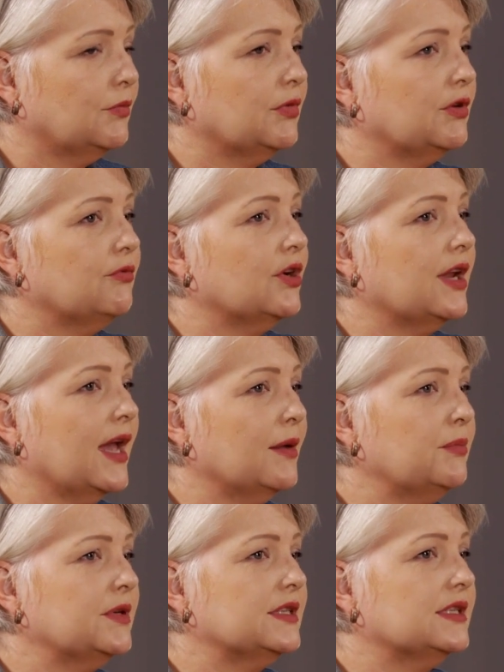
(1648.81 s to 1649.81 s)
But what
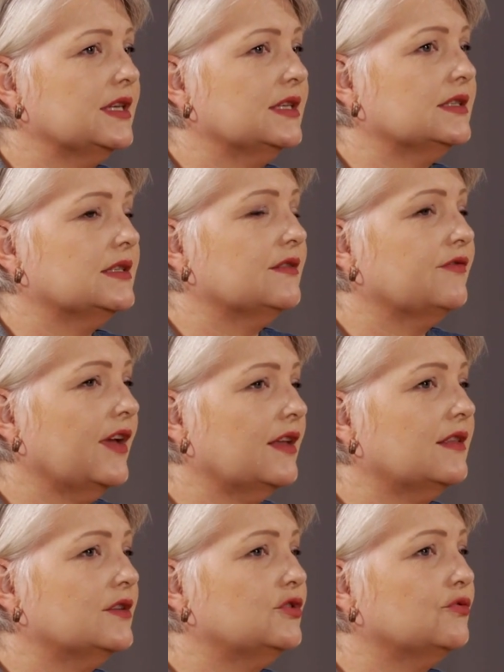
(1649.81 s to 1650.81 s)
happens is the
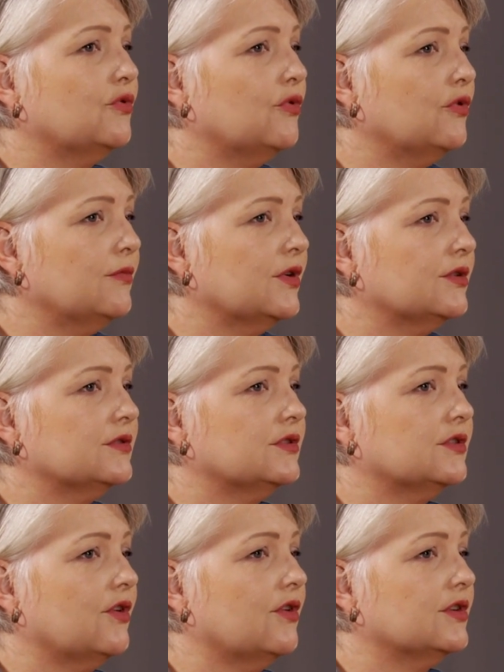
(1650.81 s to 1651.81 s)
fact that your
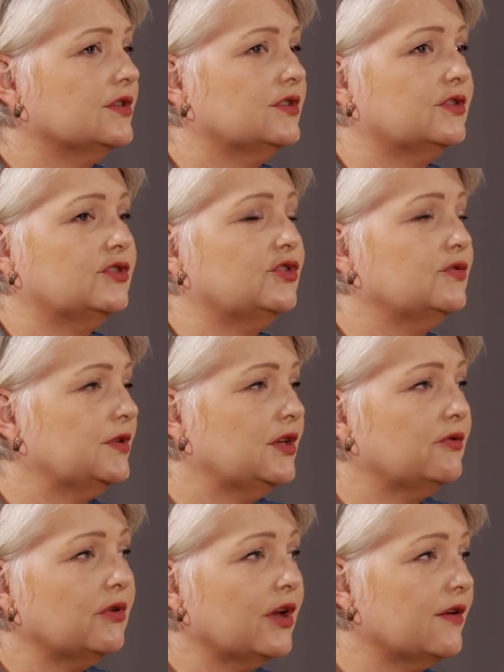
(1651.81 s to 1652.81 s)
hormones are stupidly
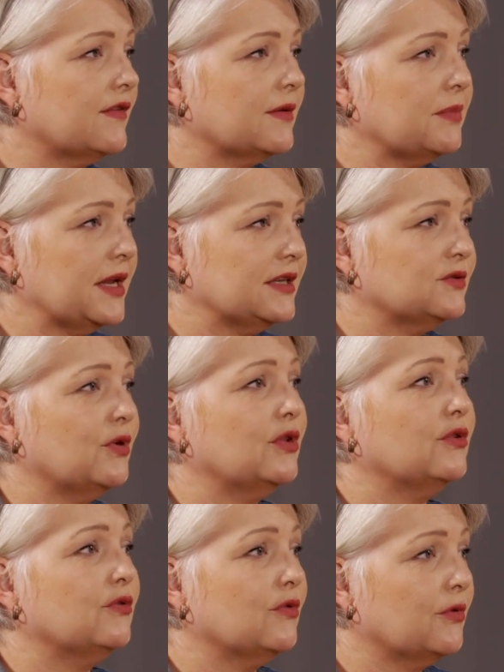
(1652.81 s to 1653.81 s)
all over the place
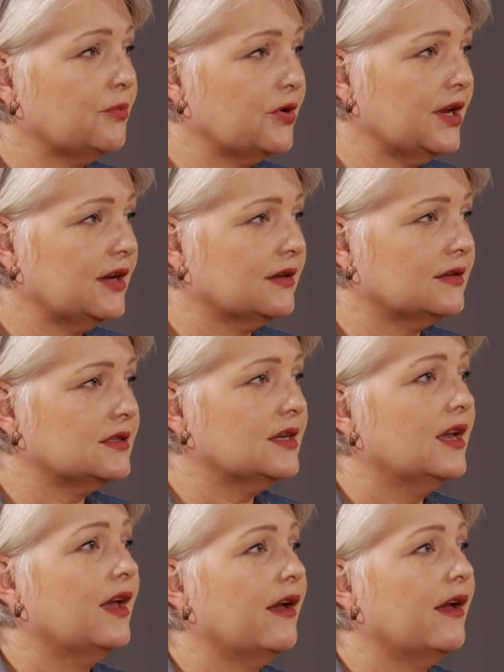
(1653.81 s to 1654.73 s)
while you are pregnant